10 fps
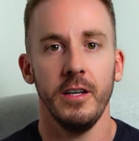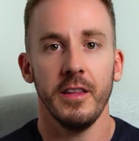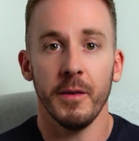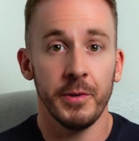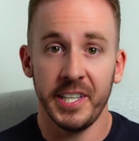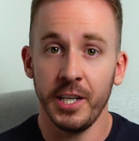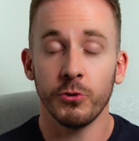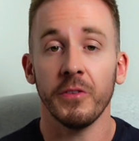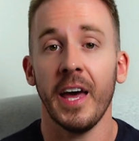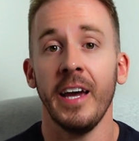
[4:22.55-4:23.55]
the
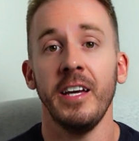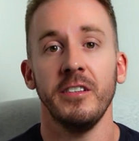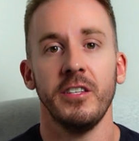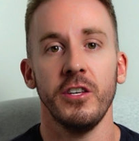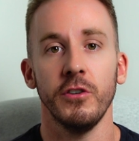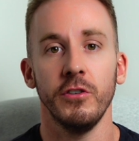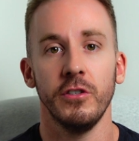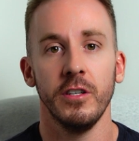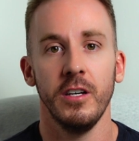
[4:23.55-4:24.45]
potential there is huge.